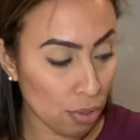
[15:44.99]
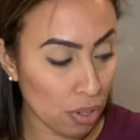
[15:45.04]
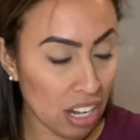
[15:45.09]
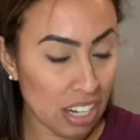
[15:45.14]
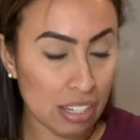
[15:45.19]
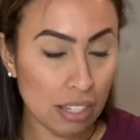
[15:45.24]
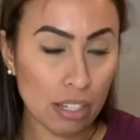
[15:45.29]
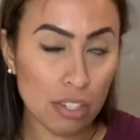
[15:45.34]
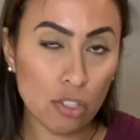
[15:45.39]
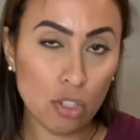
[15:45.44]
As
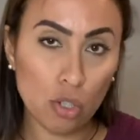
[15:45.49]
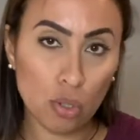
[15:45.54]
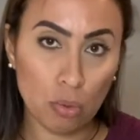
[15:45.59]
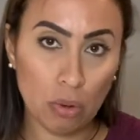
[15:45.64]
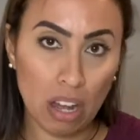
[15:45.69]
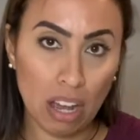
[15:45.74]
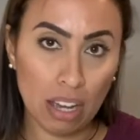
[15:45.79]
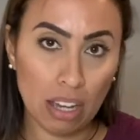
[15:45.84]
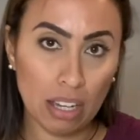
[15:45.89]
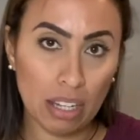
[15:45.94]
it
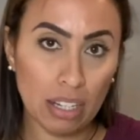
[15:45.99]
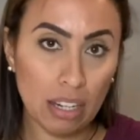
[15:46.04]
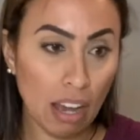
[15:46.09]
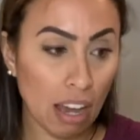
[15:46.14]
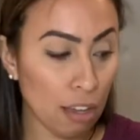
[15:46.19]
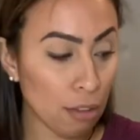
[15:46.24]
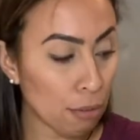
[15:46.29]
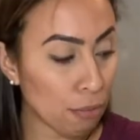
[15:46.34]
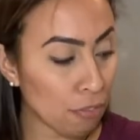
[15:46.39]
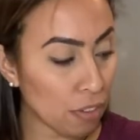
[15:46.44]
dried, I
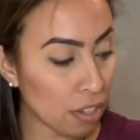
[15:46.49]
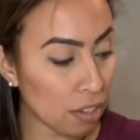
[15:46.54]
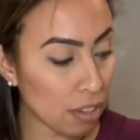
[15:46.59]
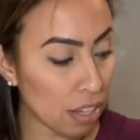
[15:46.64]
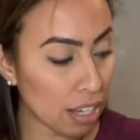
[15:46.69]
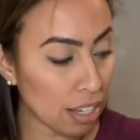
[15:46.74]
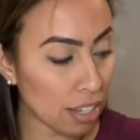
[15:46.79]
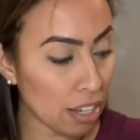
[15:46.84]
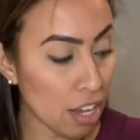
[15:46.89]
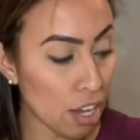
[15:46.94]
feel
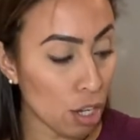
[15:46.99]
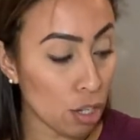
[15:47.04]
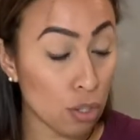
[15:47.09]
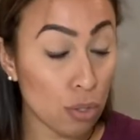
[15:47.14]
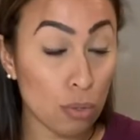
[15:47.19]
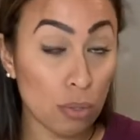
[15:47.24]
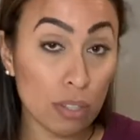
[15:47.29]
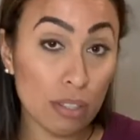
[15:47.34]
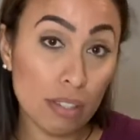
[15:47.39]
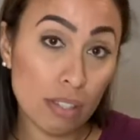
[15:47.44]
like you
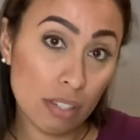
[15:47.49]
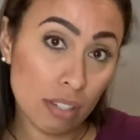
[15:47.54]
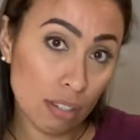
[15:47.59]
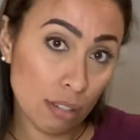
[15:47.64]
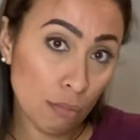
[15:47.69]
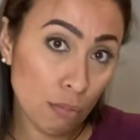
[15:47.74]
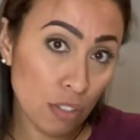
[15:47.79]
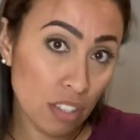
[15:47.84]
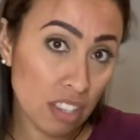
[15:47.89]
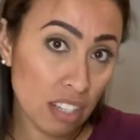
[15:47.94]
can still
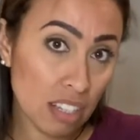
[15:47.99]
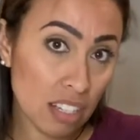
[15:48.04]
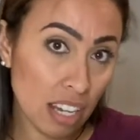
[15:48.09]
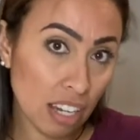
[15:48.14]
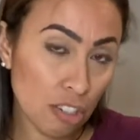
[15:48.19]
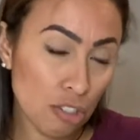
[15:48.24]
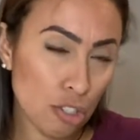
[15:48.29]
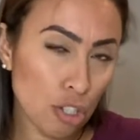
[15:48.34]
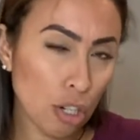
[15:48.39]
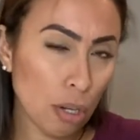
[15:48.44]
feel the
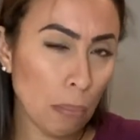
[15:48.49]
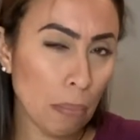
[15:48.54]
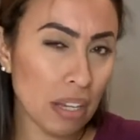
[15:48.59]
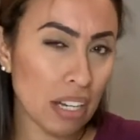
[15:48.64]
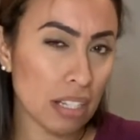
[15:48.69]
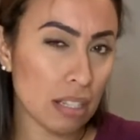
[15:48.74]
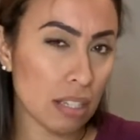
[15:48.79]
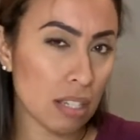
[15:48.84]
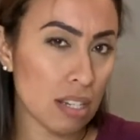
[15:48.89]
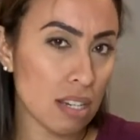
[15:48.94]
texture, but
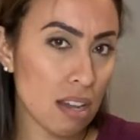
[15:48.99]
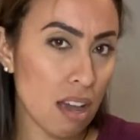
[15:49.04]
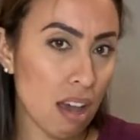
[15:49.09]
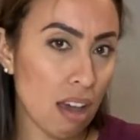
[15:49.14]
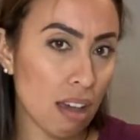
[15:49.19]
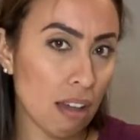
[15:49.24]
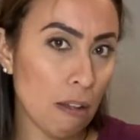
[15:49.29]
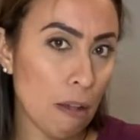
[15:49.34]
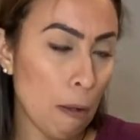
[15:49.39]
it's not